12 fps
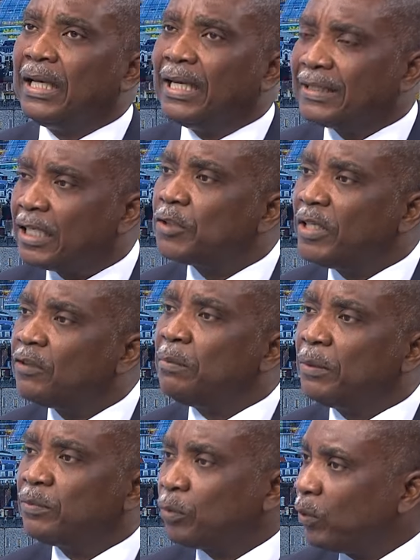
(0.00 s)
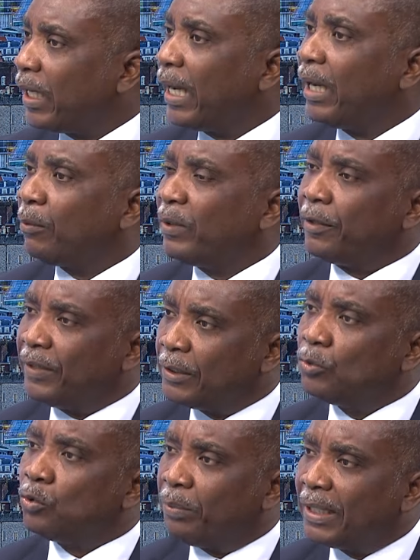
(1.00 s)
It's expensive, but we are
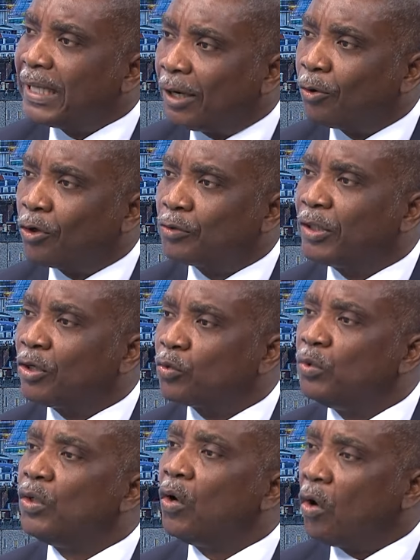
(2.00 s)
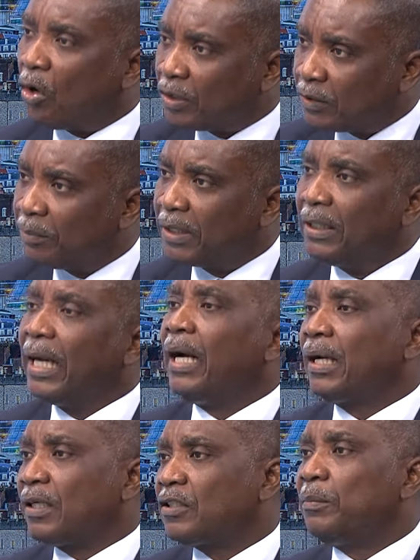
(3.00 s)
ready to bear that cost because we know ultimately
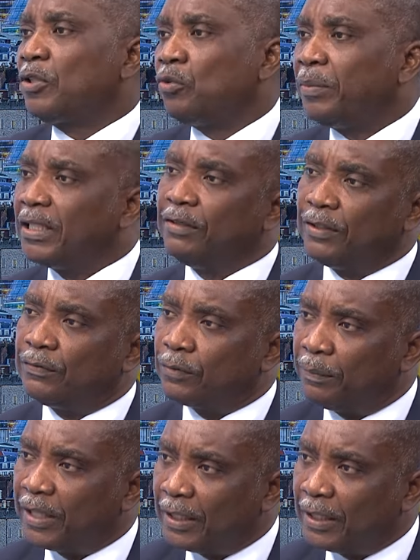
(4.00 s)
our customers will benefit from